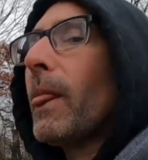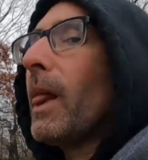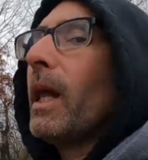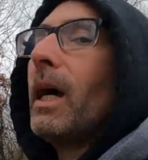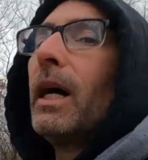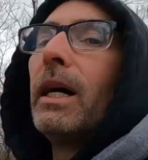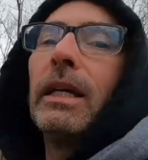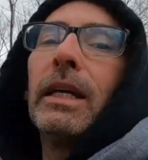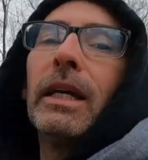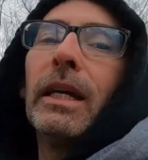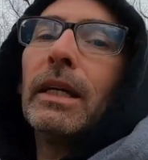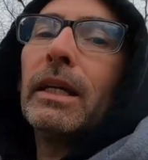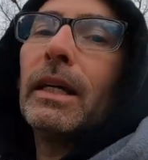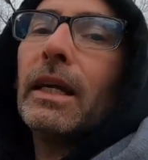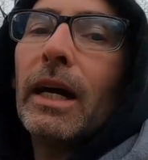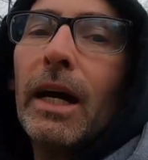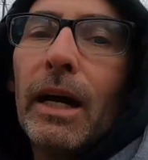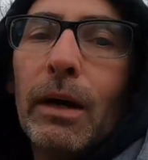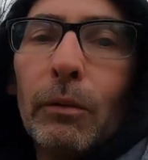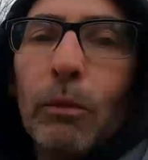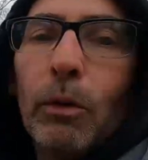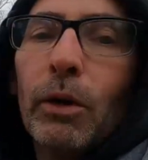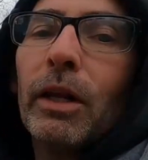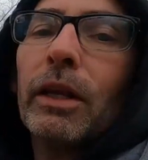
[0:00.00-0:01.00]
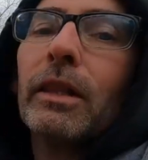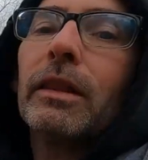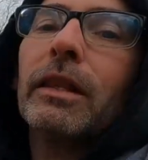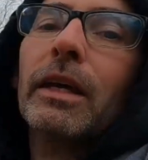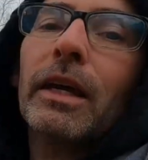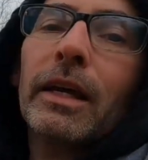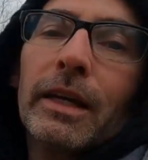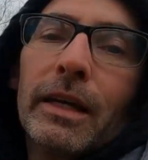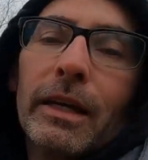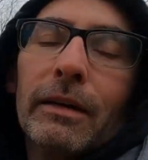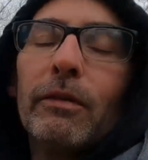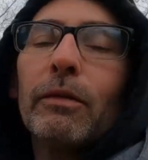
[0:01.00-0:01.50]
again, I want to
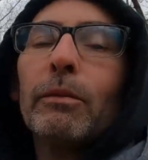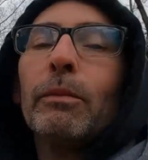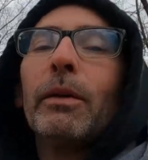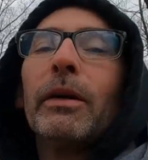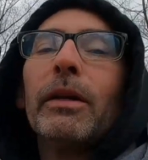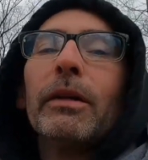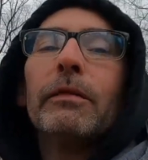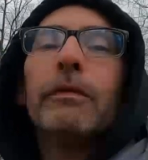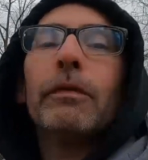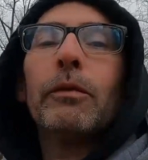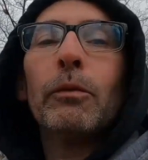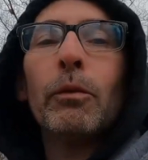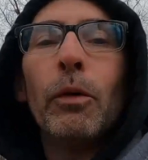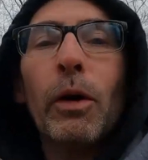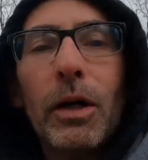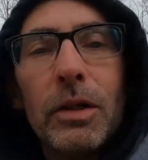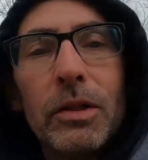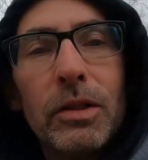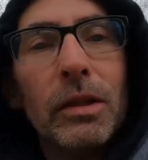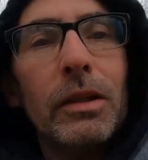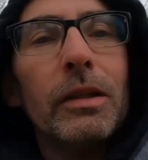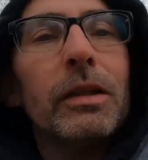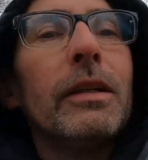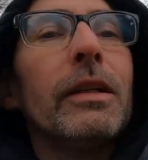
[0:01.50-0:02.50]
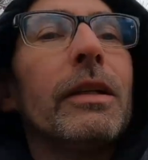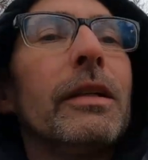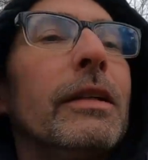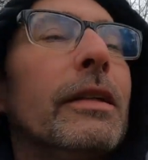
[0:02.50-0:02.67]
thank everybody for watching.